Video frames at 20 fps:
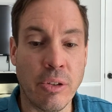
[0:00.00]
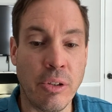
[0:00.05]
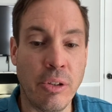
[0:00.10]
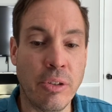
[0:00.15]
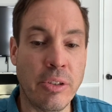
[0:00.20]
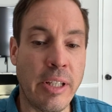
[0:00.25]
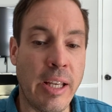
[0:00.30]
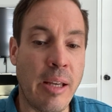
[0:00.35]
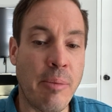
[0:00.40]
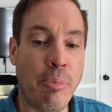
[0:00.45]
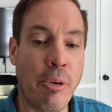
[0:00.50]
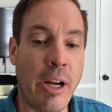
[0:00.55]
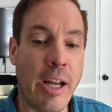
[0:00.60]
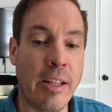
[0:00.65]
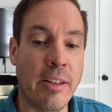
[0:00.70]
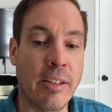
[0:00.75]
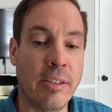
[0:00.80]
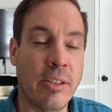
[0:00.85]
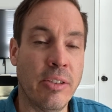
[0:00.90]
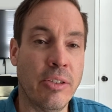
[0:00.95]
you say,
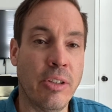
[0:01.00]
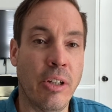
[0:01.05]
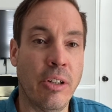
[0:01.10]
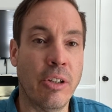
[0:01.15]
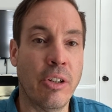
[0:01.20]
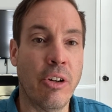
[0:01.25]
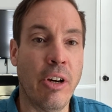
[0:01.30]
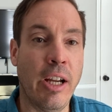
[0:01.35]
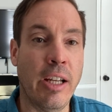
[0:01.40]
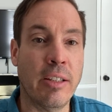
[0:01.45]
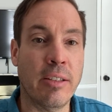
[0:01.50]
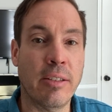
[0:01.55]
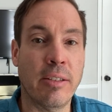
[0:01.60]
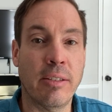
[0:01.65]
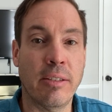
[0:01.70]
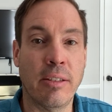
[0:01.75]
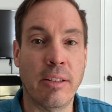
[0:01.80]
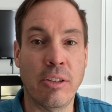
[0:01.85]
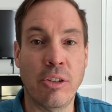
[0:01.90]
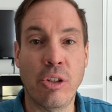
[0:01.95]
Brad, this is all great
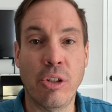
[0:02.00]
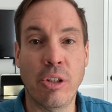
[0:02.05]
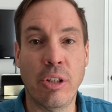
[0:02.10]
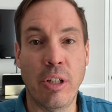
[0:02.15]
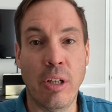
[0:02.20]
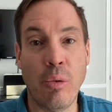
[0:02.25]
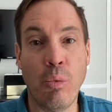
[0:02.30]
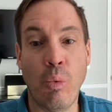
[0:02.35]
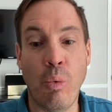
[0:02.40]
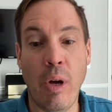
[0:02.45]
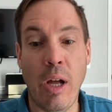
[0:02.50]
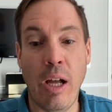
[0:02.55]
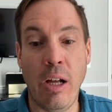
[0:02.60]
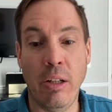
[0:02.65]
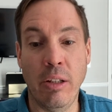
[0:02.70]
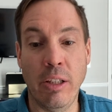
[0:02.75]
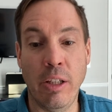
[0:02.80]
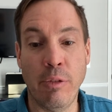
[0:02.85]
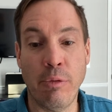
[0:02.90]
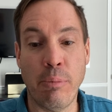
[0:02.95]
and good and
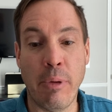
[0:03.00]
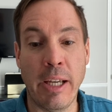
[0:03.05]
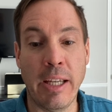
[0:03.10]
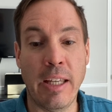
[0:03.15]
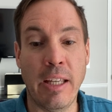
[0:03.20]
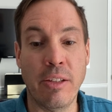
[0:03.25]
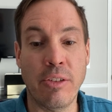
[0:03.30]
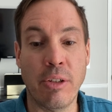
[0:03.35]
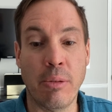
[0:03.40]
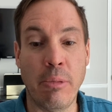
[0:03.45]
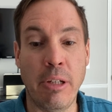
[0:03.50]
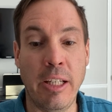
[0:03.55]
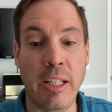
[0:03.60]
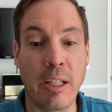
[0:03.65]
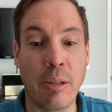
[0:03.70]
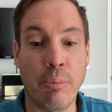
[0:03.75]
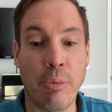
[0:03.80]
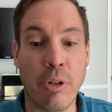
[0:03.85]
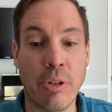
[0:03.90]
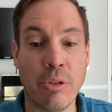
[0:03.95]
well if my kids are meeting
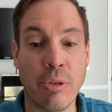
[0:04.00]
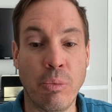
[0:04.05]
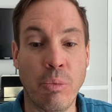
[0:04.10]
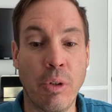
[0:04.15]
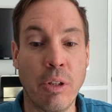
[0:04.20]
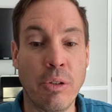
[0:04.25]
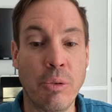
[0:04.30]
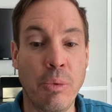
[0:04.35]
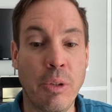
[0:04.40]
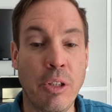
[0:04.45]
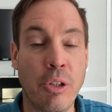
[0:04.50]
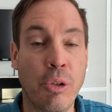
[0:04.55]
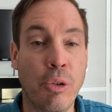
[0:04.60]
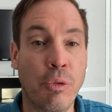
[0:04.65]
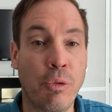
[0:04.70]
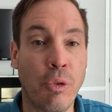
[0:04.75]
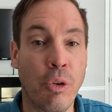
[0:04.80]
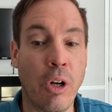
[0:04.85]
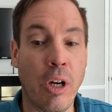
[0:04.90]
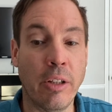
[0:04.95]
in person. What do we do
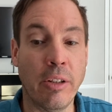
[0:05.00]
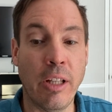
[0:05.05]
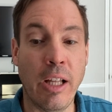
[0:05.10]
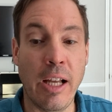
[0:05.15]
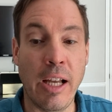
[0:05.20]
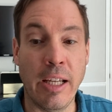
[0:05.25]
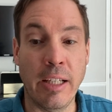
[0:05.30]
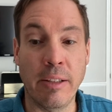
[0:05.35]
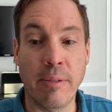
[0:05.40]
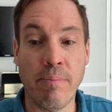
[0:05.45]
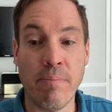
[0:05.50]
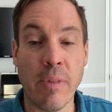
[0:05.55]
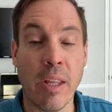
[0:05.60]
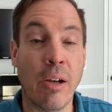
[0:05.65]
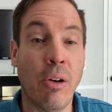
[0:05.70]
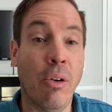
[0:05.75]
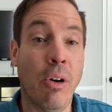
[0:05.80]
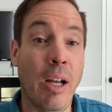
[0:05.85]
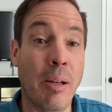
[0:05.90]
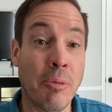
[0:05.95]
if we're online?
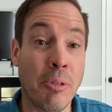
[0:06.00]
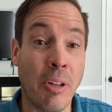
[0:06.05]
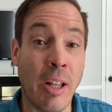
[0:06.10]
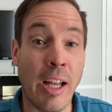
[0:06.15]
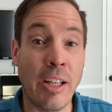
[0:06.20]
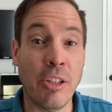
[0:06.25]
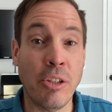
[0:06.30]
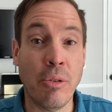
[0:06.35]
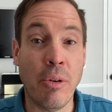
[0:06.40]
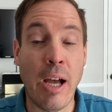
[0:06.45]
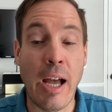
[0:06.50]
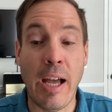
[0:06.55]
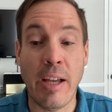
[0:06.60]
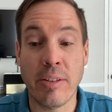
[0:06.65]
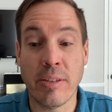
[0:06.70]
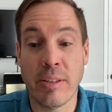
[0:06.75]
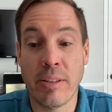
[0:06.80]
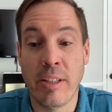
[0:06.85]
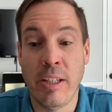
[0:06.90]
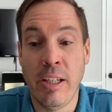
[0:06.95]
Well, I'm glad you
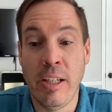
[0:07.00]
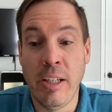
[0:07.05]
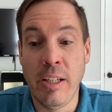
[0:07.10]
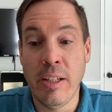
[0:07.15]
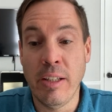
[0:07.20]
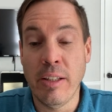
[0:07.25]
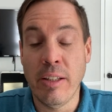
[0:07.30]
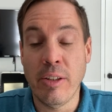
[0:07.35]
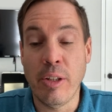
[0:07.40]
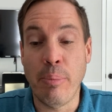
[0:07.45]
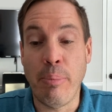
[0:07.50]
asked. The